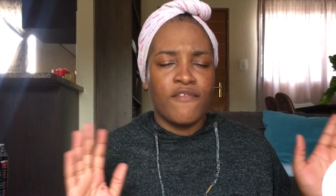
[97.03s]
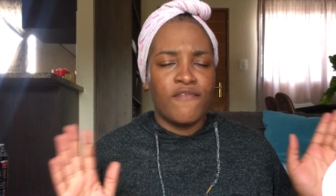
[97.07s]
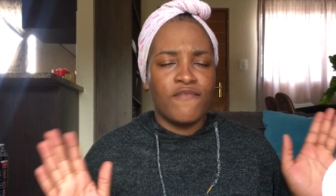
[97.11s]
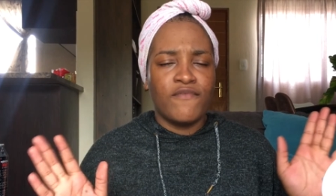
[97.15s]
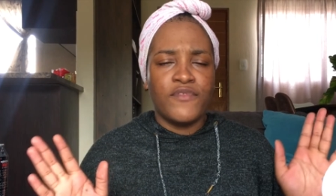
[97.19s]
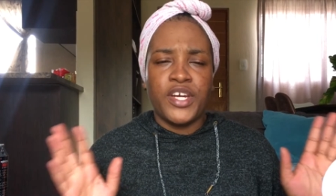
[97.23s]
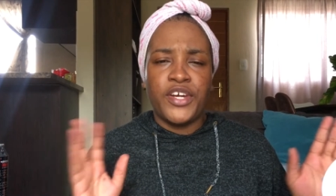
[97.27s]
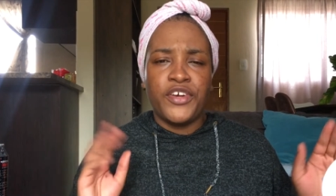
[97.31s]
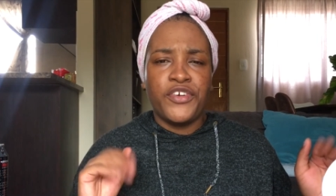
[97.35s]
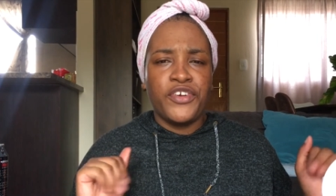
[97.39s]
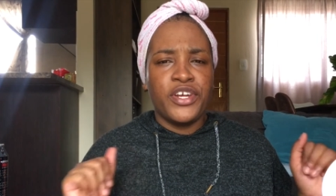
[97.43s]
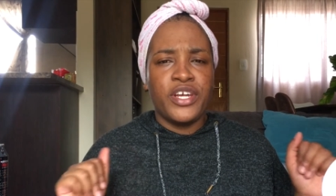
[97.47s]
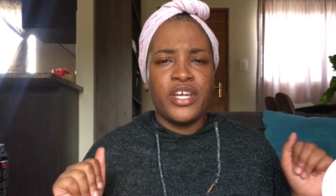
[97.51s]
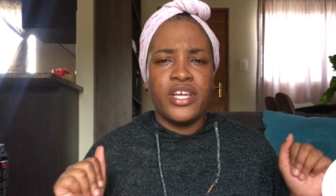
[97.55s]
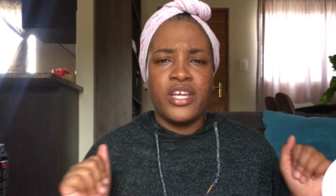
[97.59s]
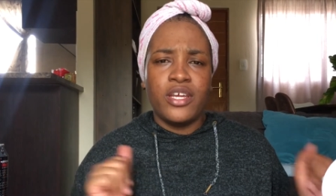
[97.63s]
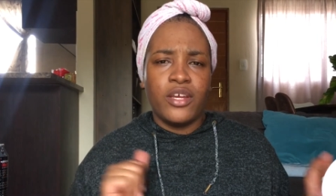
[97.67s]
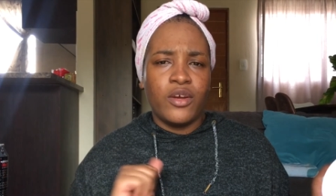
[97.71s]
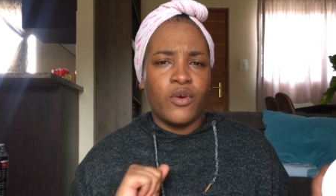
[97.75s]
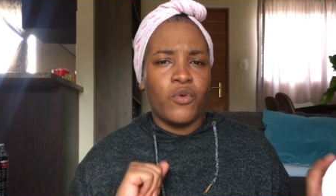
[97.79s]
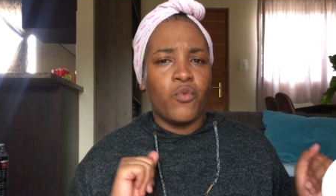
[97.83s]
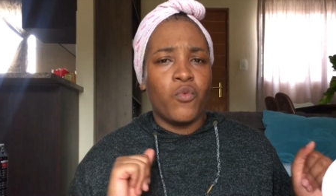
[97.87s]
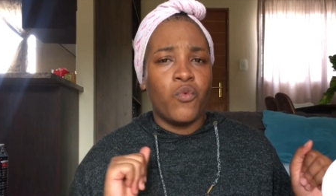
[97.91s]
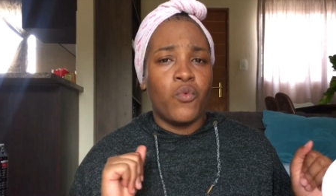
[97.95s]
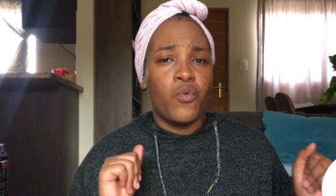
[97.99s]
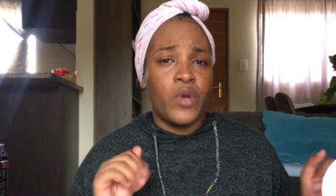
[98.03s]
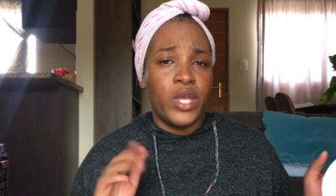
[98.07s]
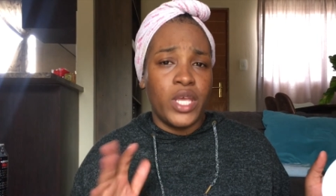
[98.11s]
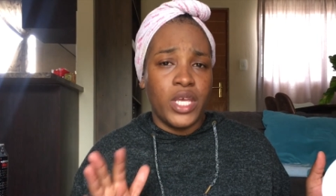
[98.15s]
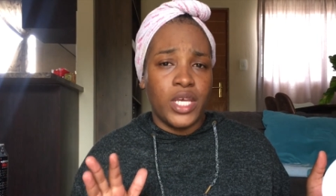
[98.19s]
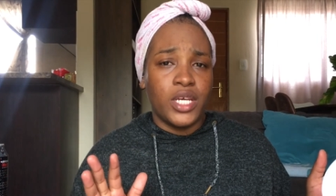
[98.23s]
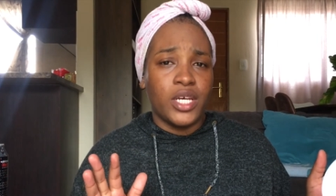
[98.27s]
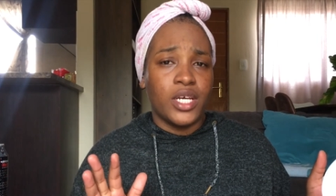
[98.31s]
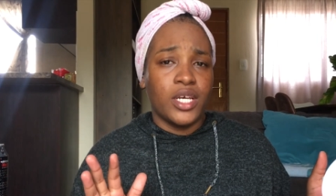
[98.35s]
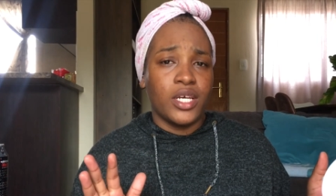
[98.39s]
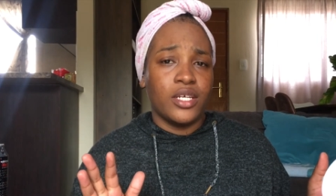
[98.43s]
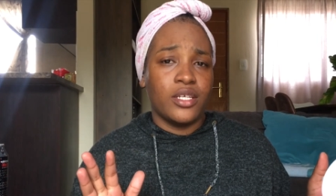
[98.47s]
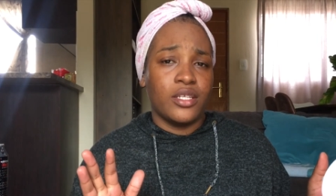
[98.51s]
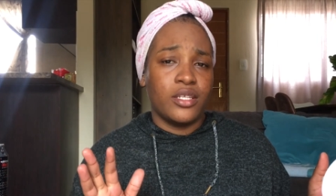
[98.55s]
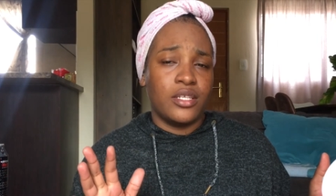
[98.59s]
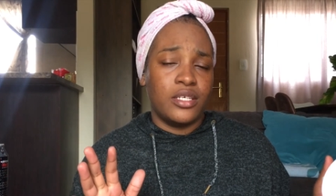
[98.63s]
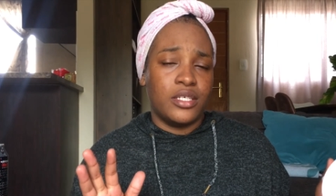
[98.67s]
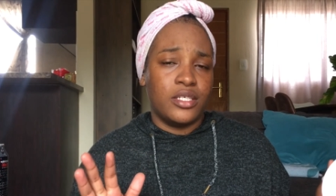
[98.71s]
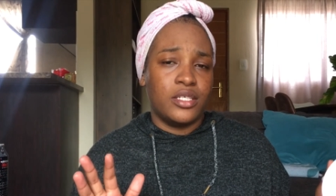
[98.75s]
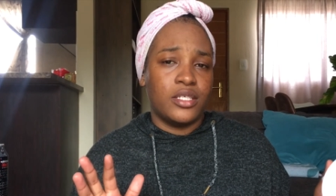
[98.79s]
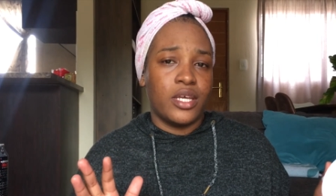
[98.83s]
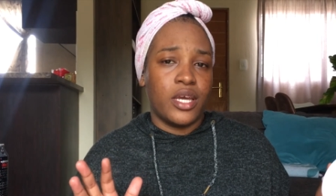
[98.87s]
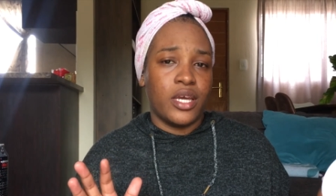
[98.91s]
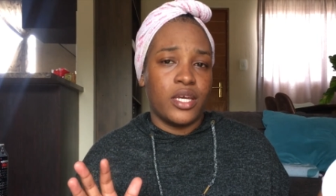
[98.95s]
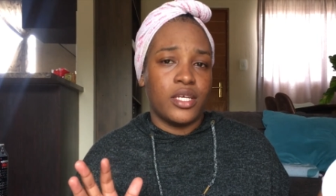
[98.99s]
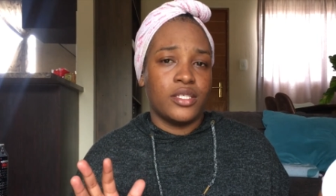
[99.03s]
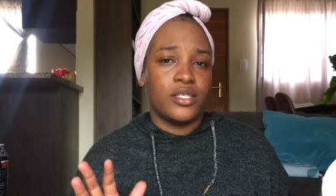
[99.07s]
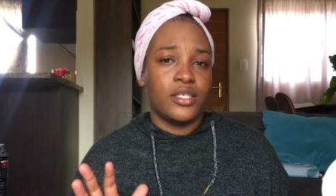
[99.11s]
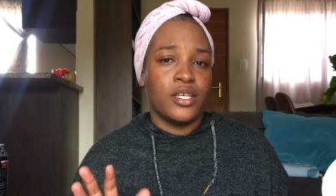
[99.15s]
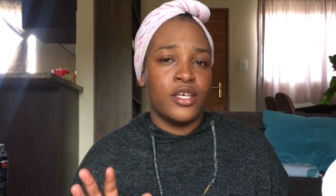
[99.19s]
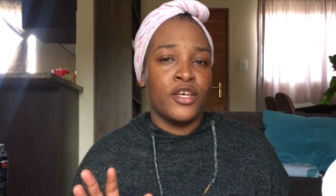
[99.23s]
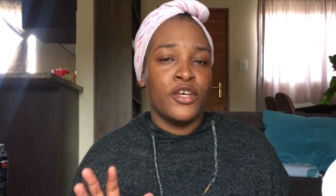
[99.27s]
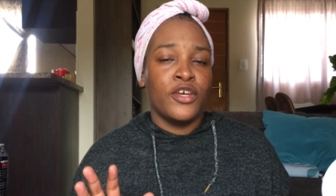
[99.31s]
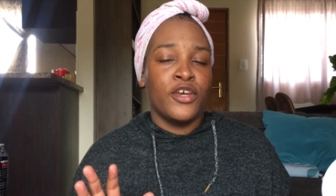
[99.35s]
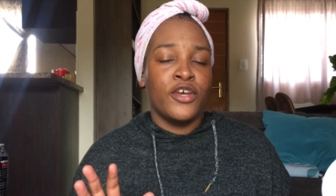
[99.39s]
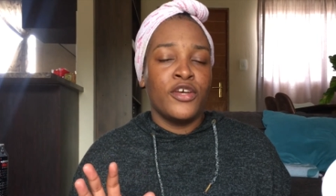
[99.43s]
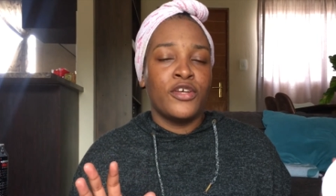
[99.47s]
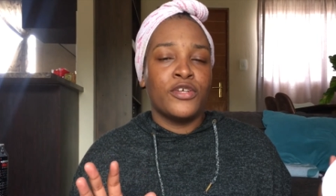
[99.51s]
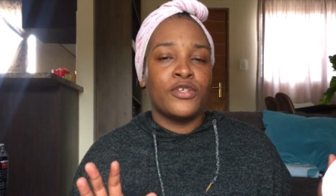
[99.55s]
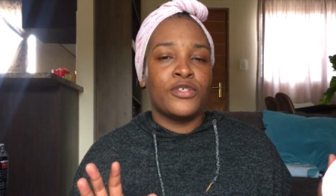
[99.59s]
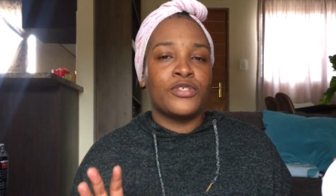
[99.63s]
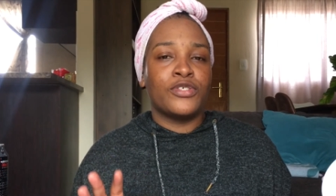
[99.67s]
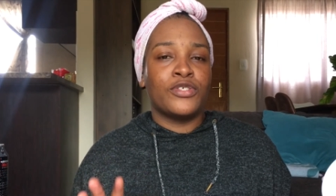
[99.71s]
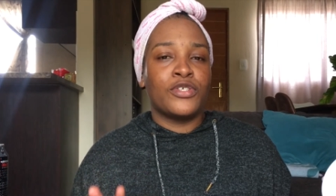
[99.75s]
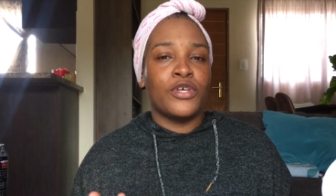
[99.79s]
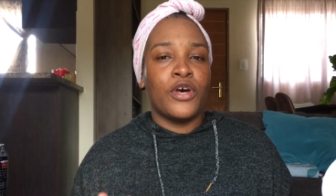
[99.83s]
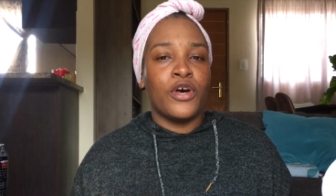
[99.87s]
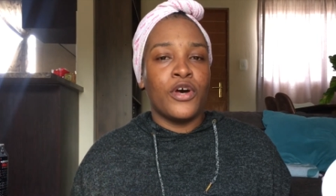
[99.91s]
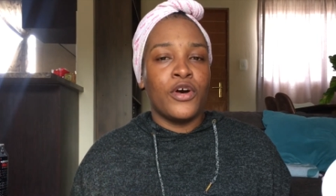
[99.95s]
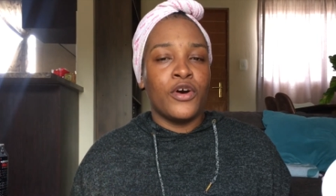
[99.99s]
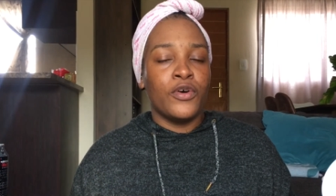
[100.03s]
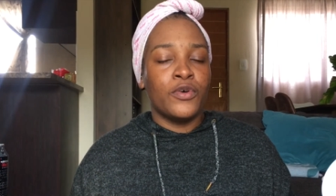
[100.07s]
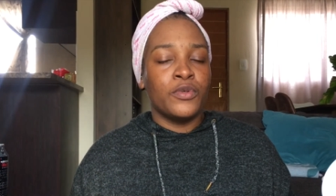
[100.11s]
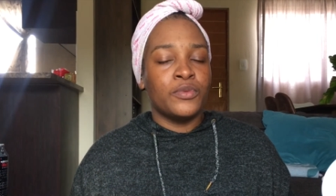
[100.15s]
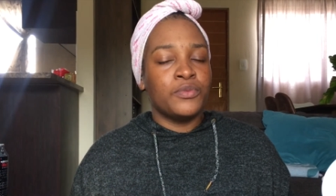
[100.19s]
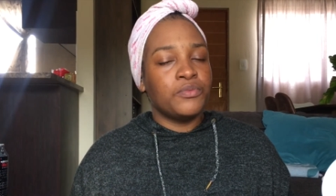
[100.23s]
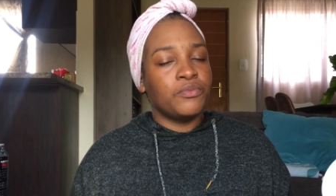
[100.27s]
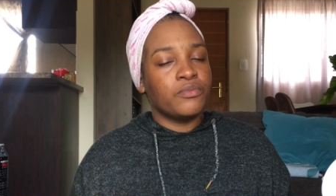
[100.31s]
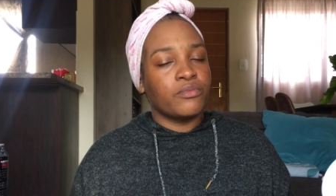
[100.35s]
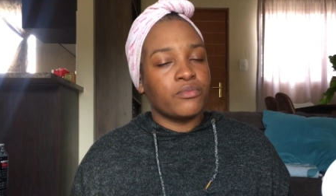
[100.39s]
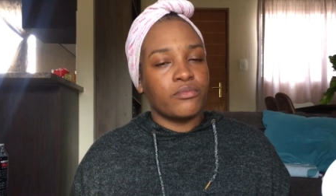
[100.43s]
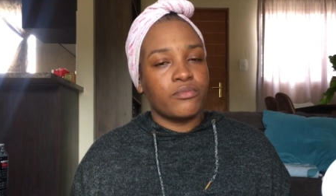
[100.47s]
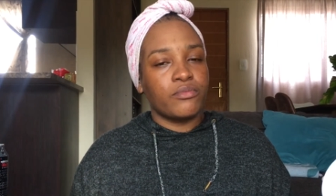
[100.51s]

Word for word: very weak these days. So,